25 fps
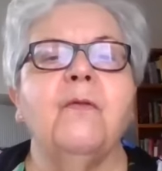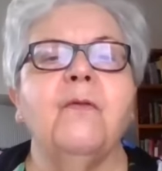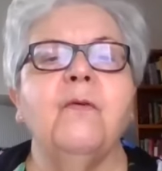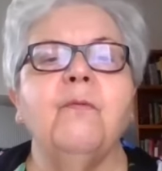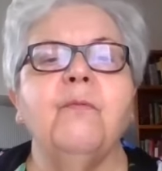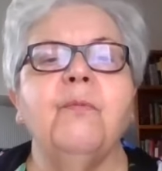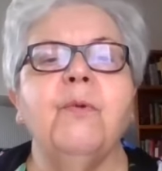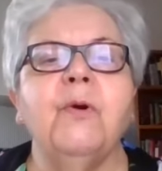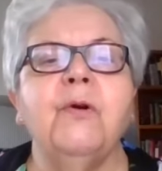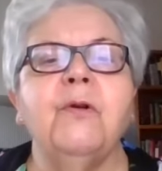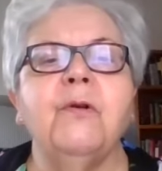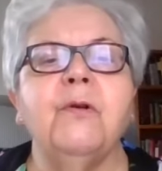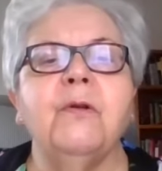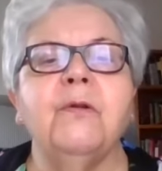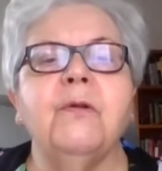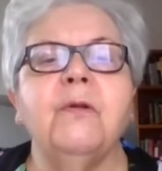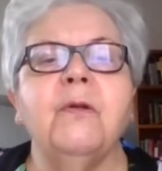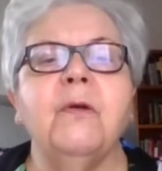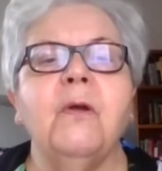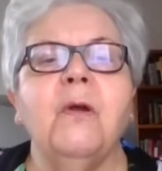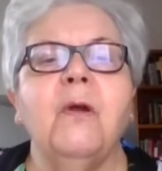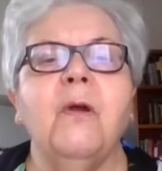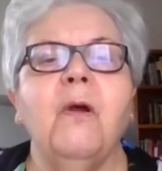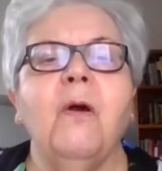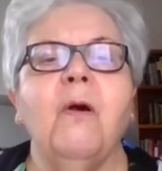The world
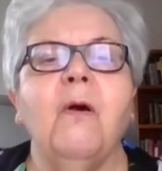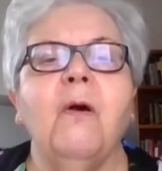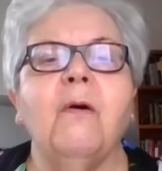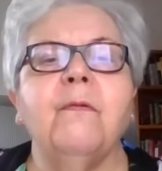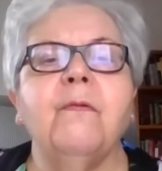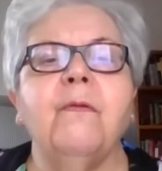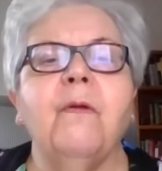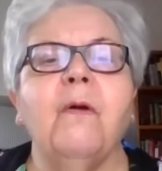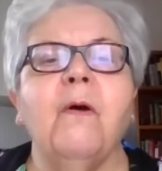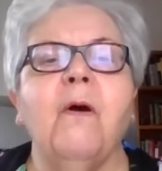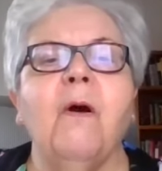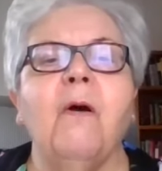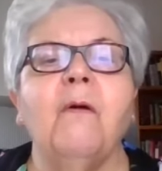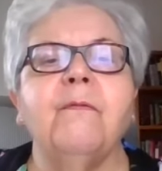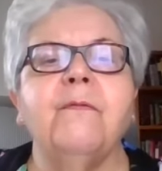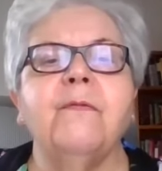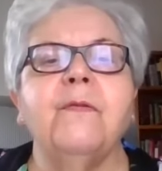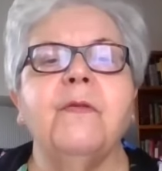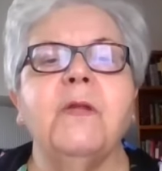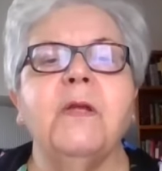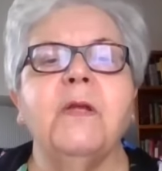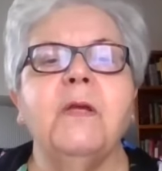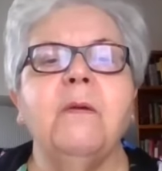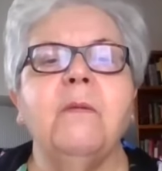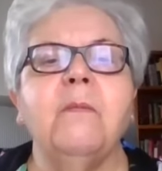of,
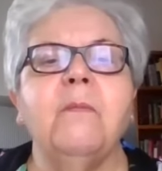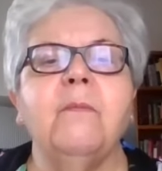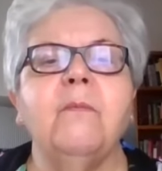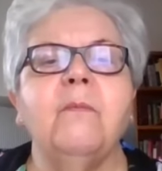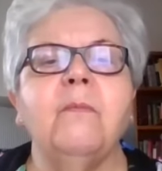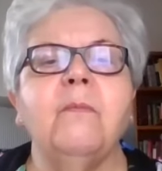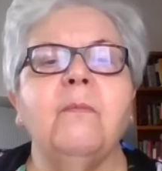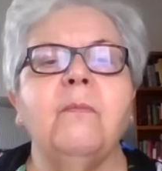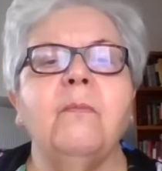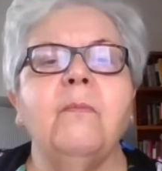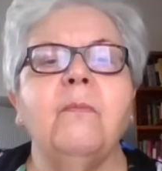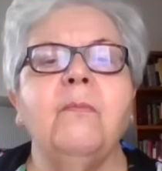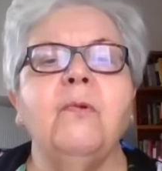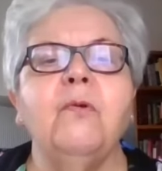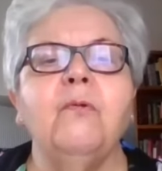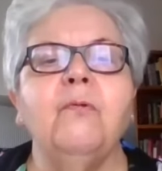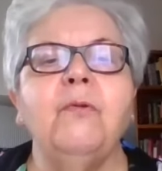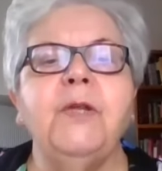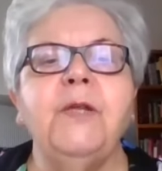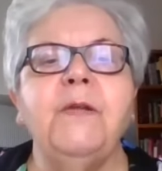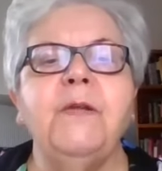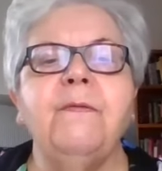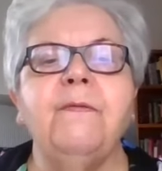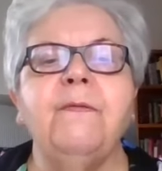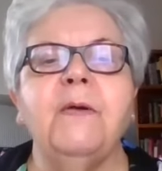of the
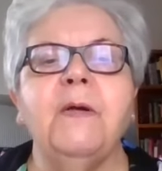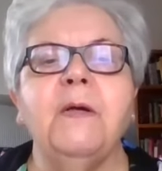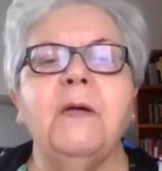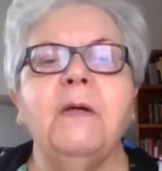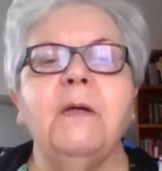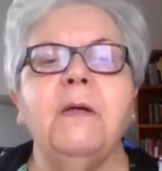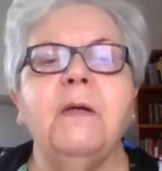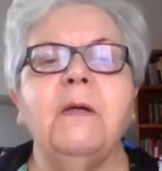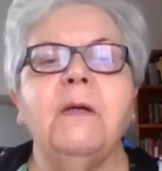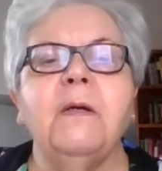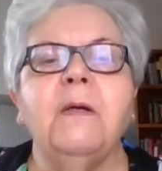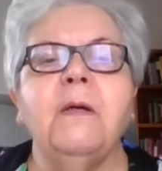Muleifa,